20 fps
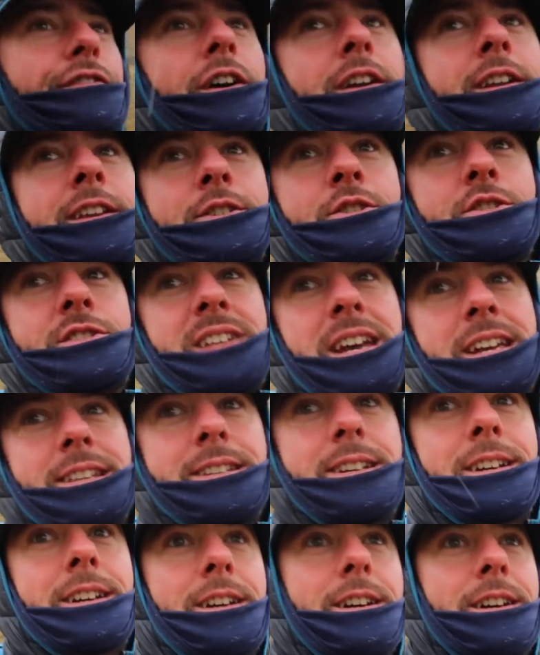and it just said,
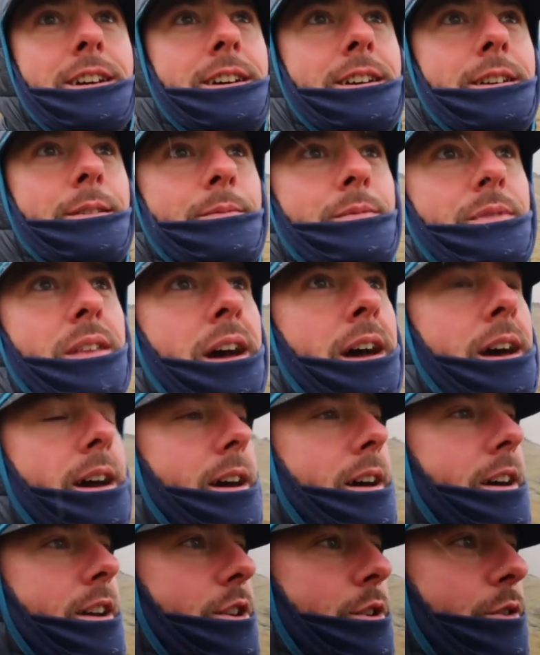
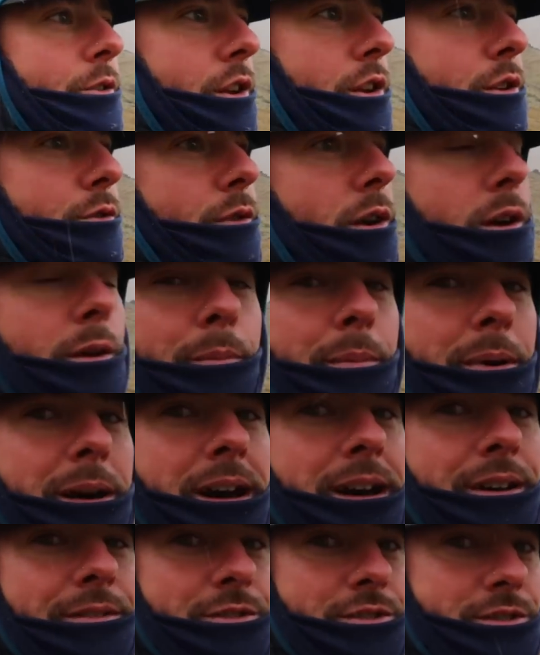you're on the wrong
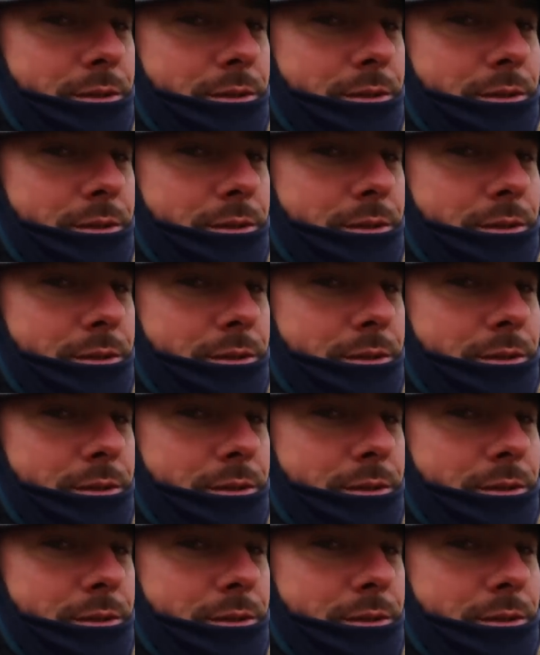path or